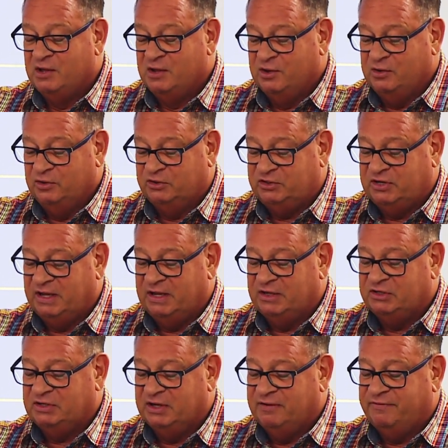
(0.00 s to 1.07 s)
who
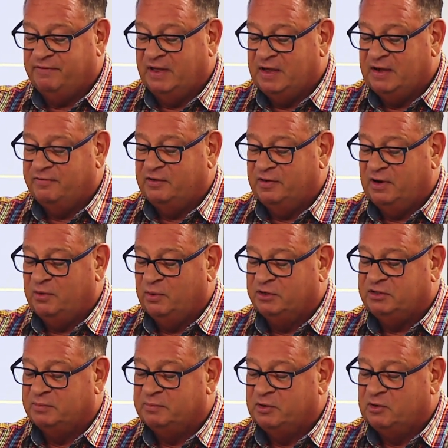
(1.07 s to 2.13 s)
says, if ever there was
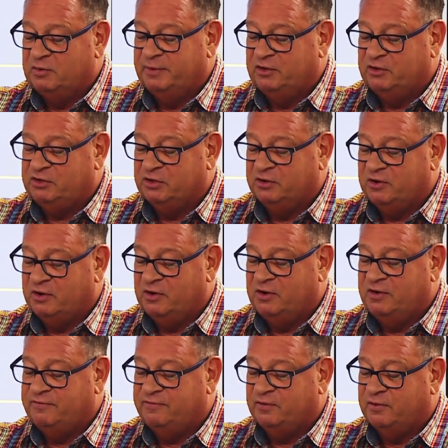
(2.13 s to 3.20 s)
a moment to
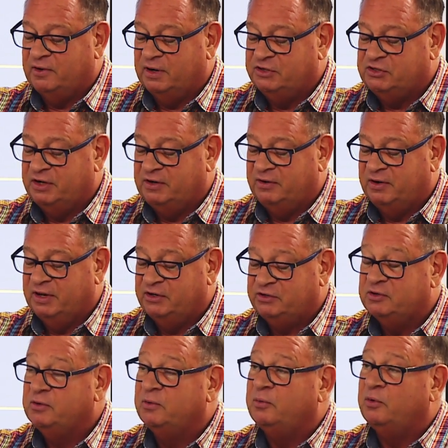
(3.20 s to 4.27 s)
gird for a
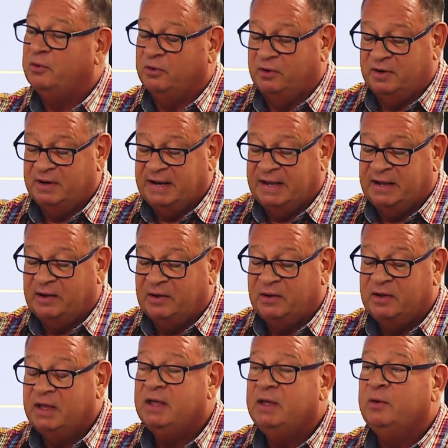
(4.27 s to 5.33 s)
generational war, now
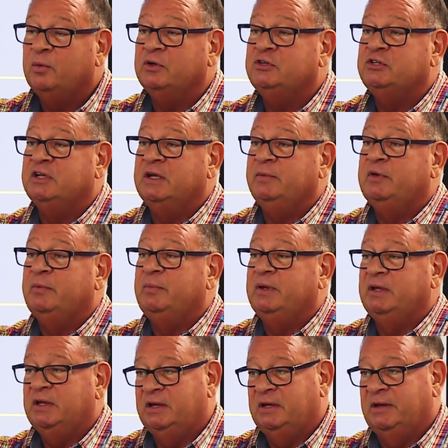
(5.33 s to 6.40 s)
would seem to be
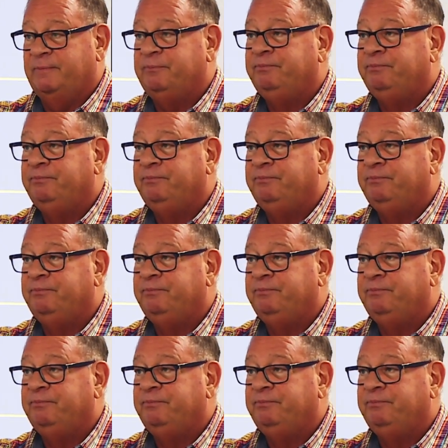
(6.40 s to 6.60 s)
it.